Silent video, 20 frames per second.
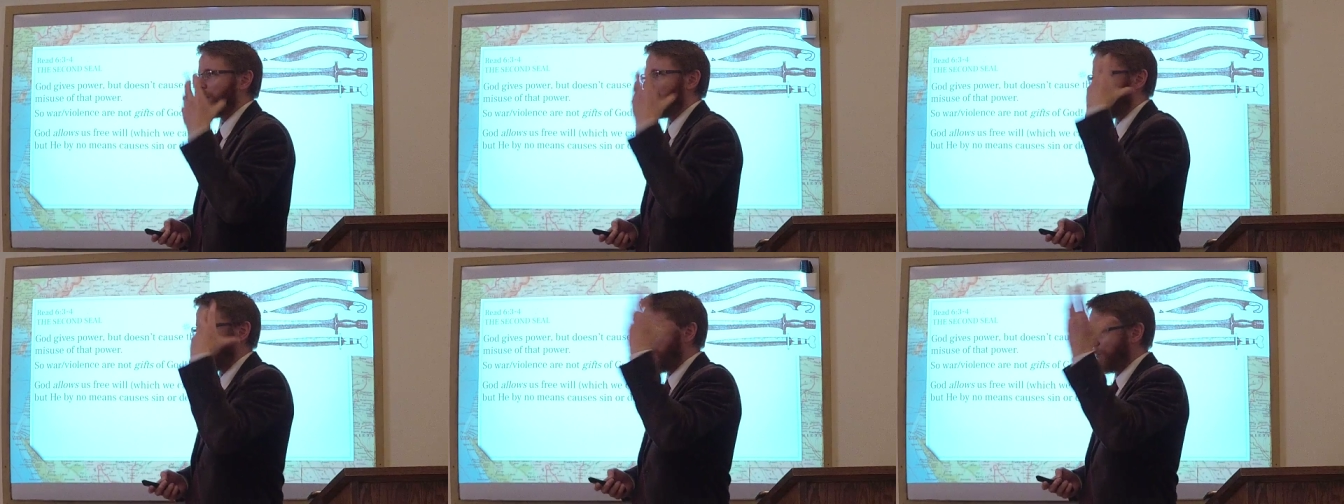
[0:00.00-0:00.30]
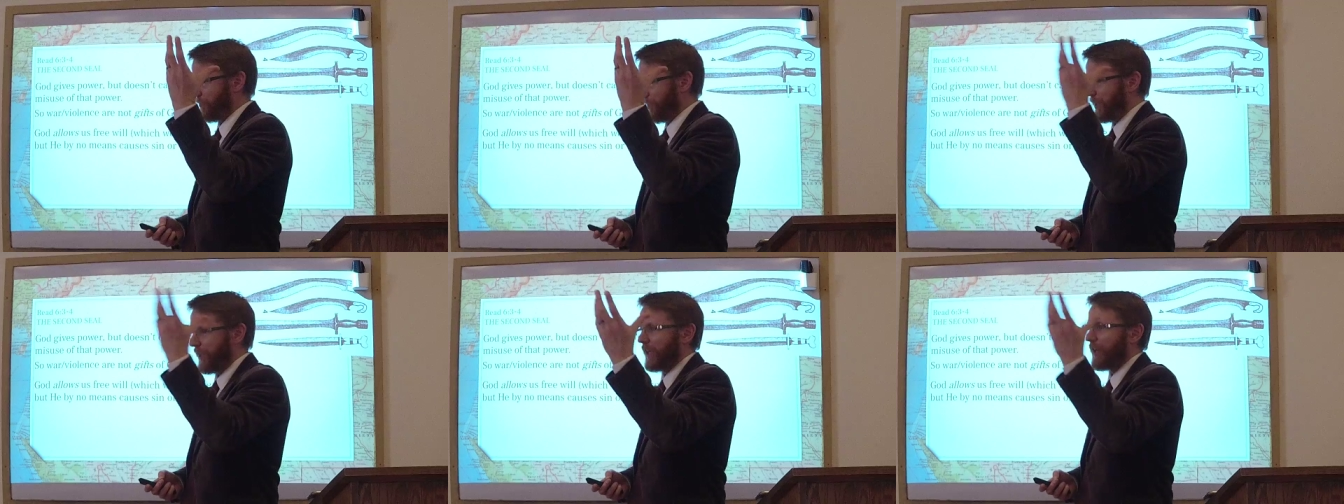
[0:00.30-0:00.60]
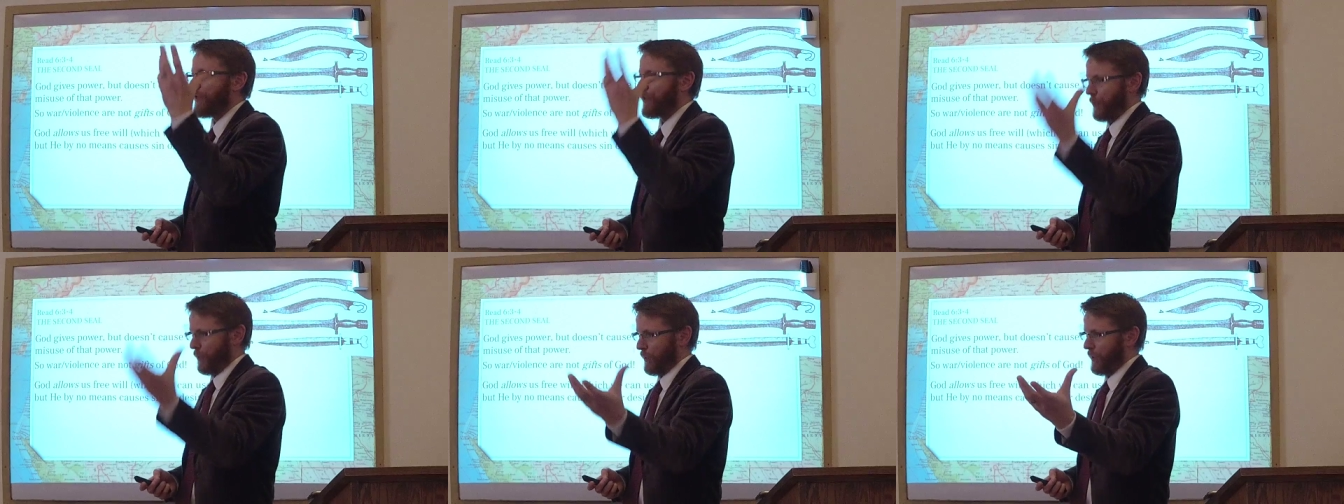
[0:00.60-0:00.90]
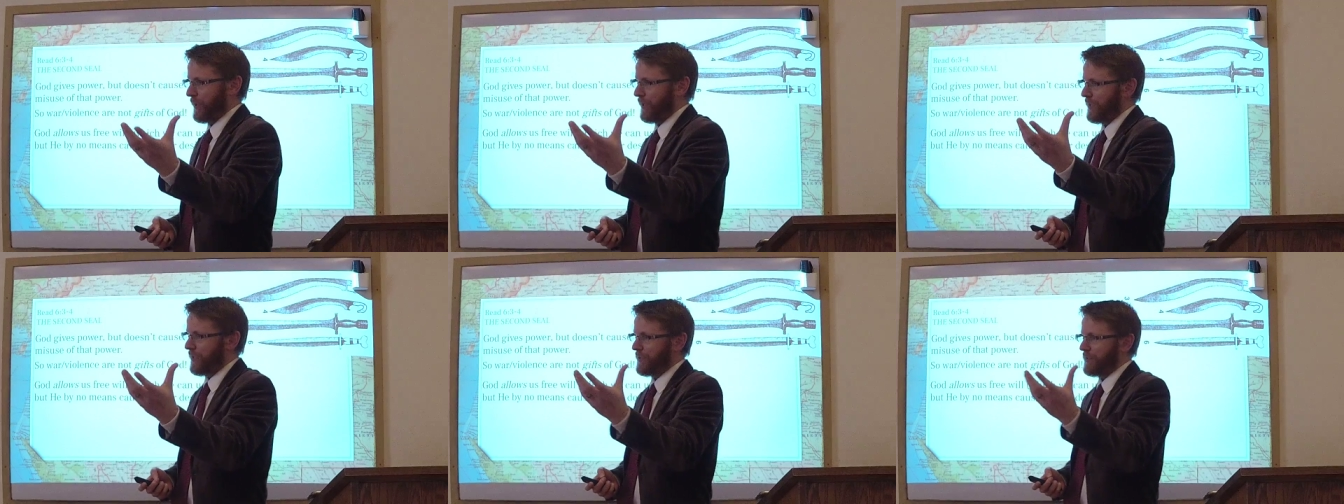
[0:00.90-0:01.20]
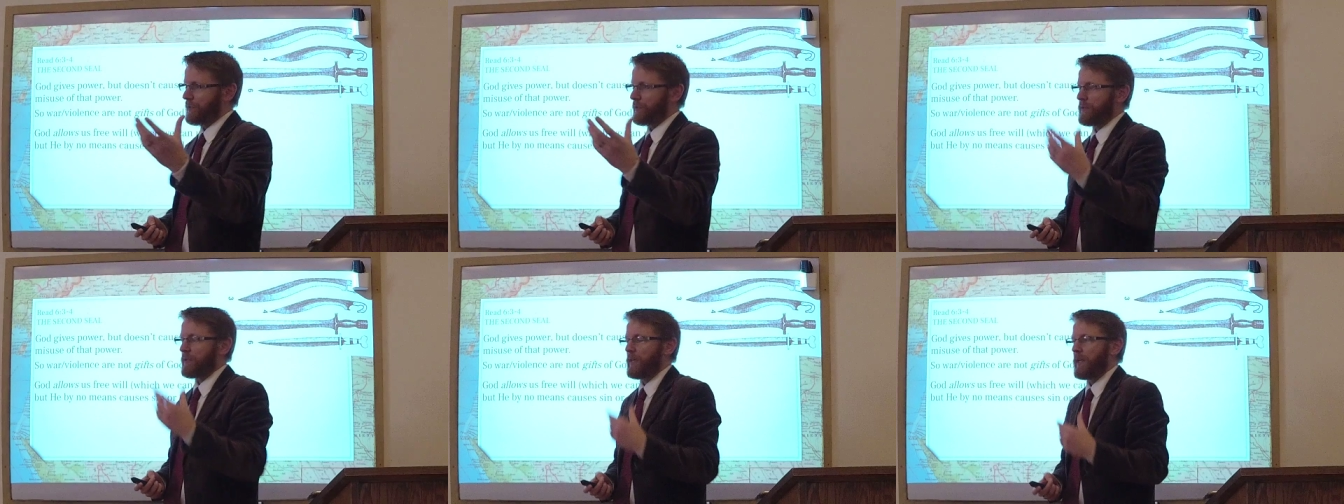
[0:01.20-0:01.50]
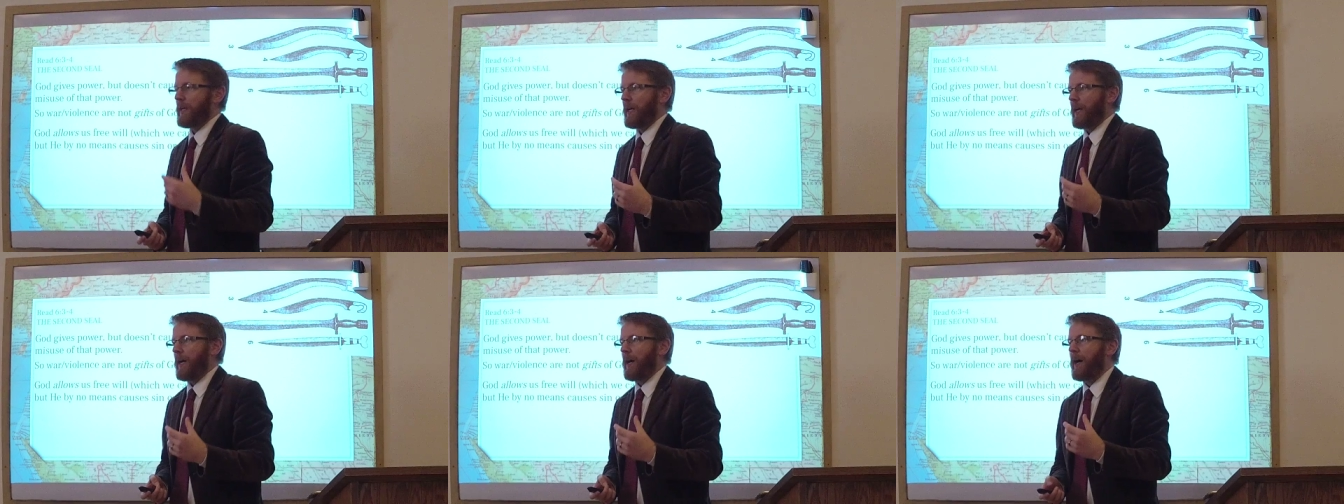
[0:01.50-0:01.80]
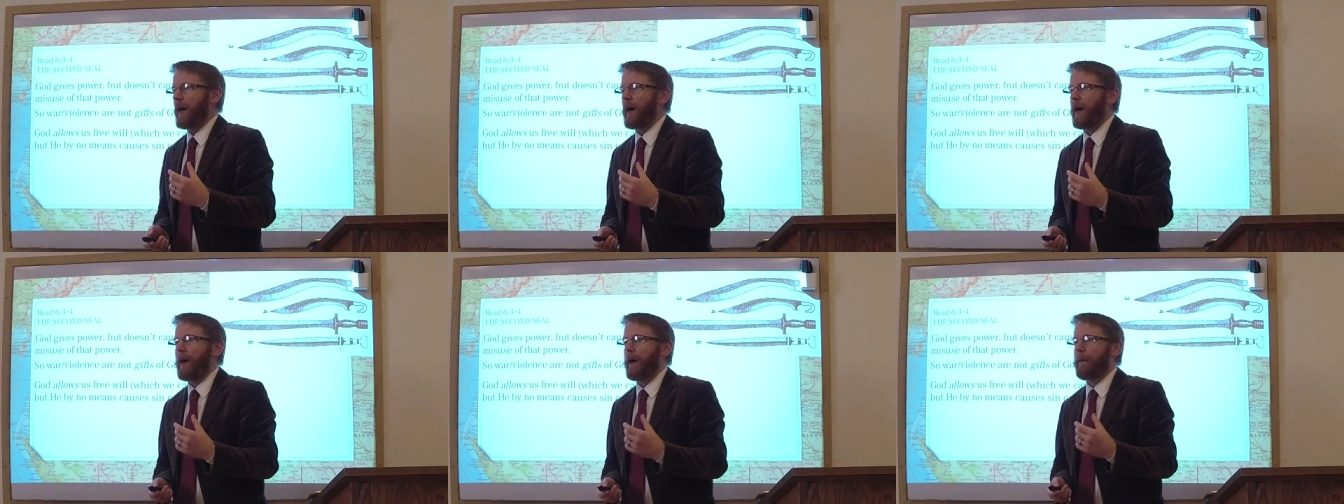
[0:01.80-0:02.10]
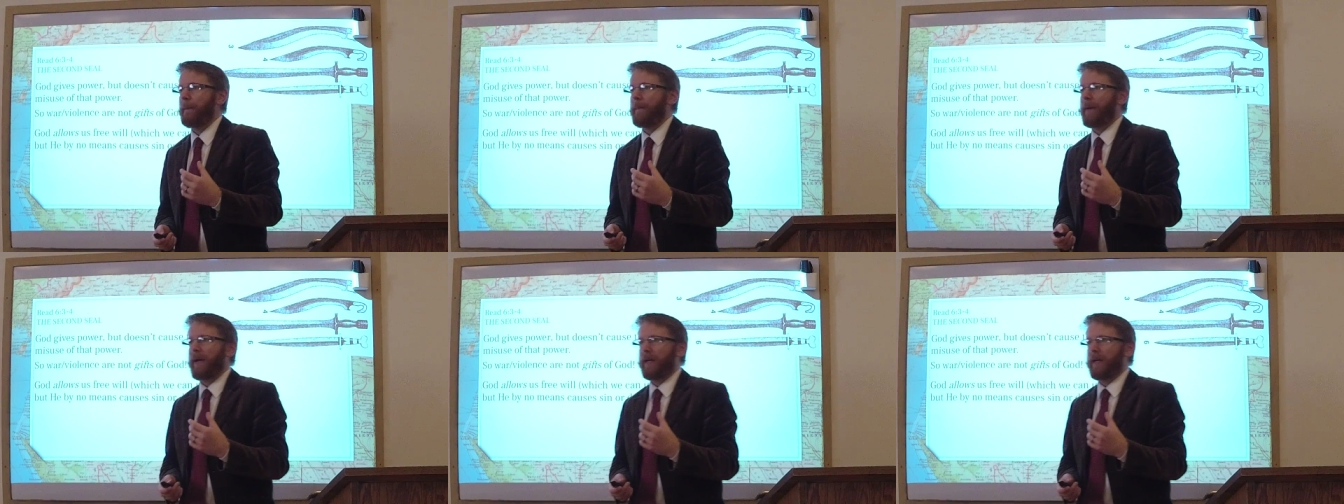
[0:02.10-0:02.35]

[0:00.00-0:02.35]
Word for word: governing authorities um,